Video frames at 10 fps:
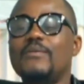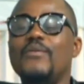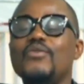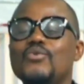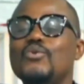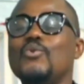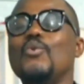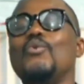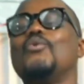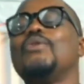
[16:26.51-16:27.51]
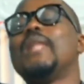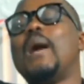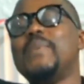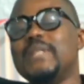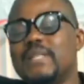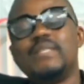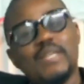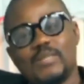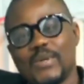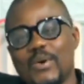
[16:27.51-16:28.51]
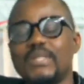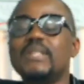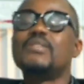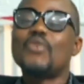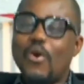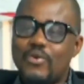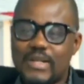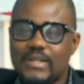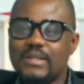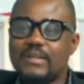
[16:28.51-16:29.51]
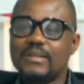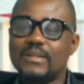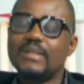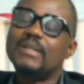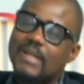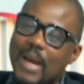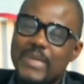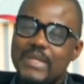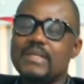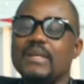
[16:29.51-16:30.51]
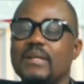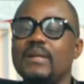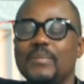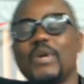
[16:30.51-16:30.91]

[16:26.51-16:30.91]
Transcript: for you to laminate it because it is already laminated.